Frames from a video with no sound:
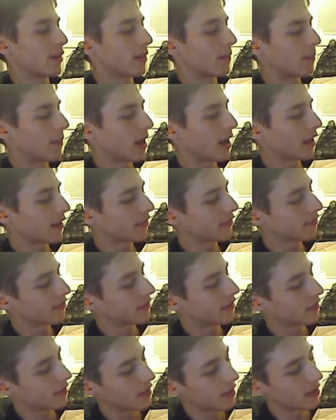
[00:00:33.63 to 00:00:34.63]

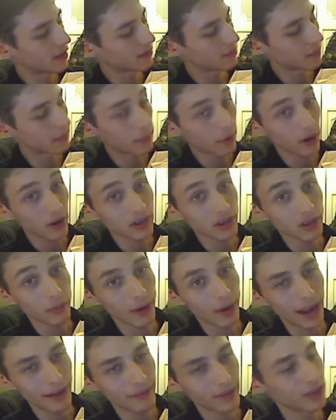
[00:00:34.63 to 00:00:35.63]
box has been partially
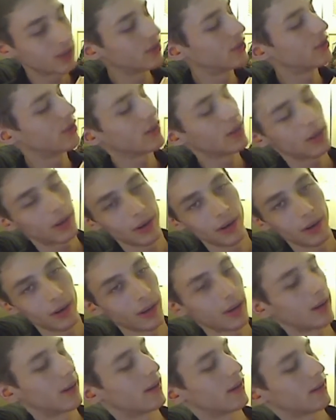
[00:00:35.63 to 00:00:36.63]
ravaged
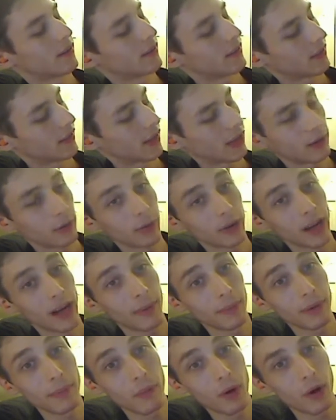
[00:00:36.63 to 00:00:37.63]
earlier. It will now
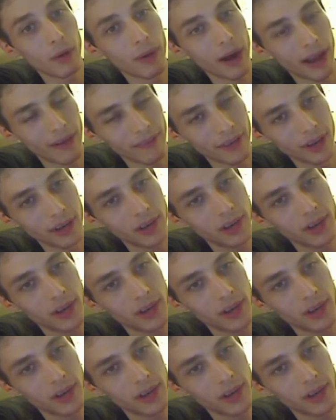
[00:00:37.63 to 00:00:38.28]
be more ravaged.